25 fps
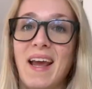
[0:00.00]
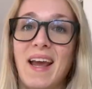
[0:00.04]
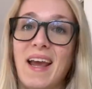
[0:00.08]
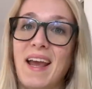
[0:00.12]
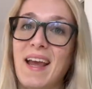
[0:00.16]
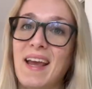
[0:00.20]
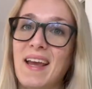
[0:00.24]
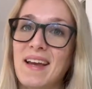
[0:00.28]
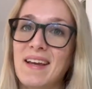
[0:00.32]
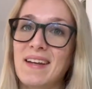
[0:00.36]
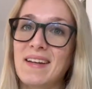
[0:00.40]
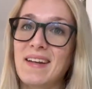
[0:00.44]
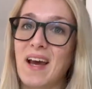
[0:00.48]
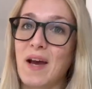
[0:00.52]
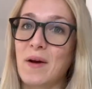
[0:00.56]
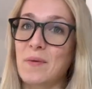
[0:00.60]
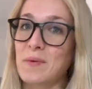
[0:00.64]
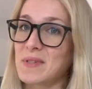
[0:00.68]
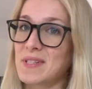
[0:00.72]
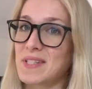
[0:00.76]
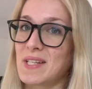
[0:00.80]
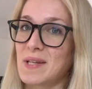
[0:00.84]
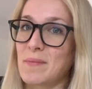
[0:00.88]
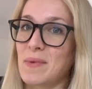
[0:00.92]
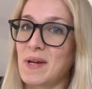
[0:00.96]
and I will
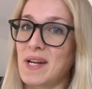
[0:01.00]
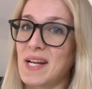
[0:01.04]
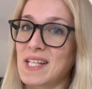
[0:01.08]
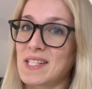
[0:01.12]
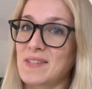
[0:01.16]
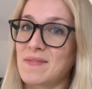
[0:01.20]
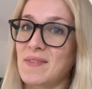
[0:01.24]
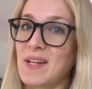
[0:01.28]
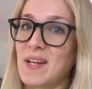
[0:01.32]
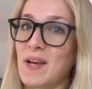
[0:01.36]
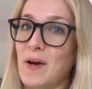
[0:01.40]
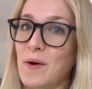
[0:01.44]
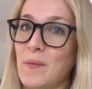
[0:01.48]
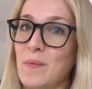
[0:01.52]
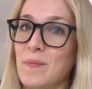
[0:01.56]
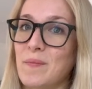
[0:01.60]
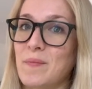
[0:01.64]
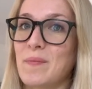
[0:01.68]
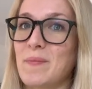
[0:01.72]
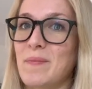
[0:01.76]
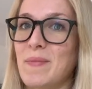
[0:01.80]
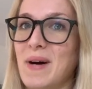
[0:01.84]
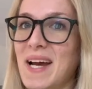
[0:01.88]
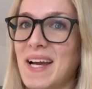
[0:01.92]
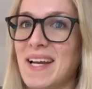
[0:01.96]
see you in my next video.
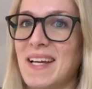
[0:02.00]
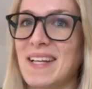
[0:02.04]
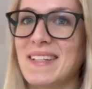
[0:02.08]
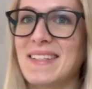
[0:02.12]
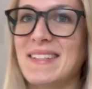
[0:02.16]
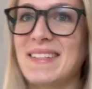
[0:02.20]
Bye.